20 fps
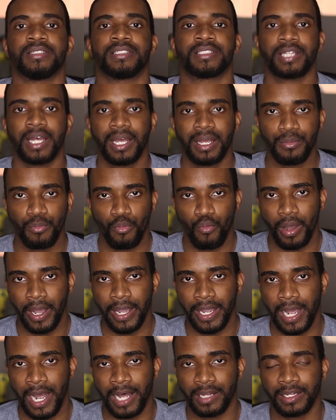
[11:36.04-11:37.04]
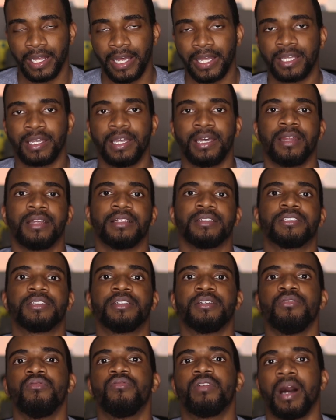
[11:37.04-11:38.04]
The same way I let getting
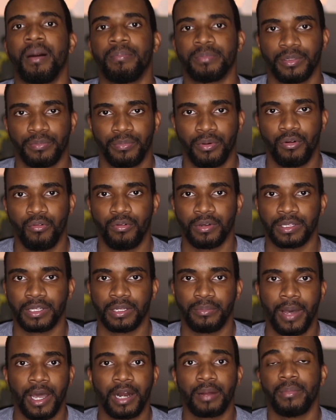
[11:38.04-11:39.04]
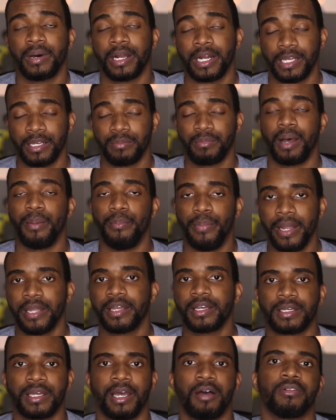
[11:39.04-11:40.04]
too comfortable with the amount of money in my
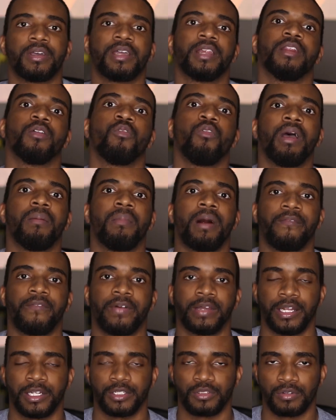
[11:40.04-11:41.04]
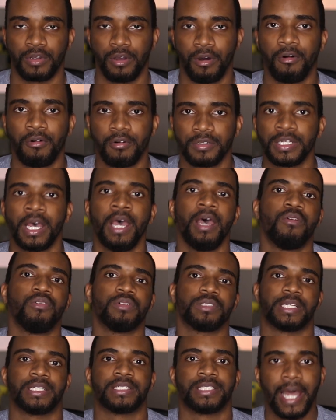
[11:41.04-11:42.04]
bank account get in the way of my financial goals
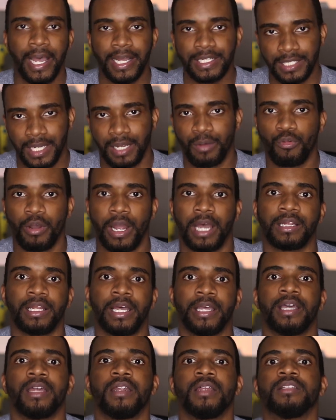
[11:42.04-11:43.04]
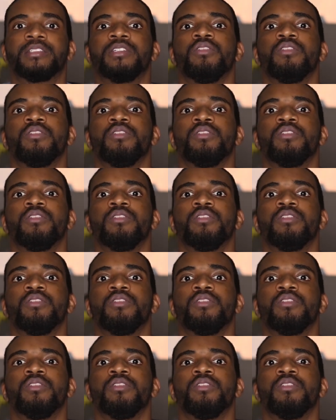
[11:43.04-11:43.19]
was the exact same way I let getting